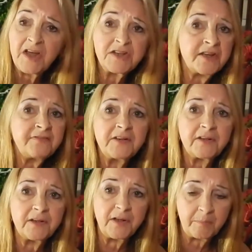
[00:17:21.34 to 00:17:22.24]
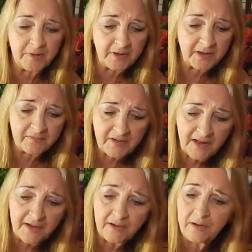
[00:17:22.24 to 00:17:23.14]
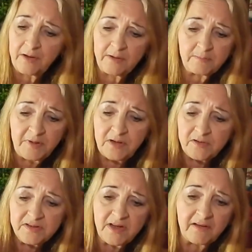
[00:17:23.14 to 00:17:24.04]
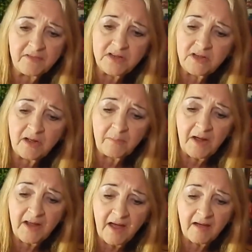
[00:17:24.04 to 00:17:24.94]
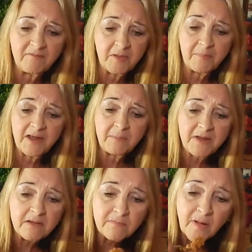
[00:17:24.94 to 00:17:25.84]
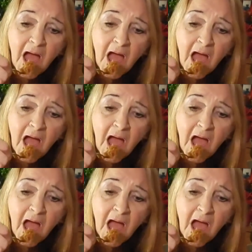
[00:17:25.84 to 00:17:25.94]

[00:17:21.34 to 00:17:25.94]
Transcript: I definitely believe that because every time I have the baby,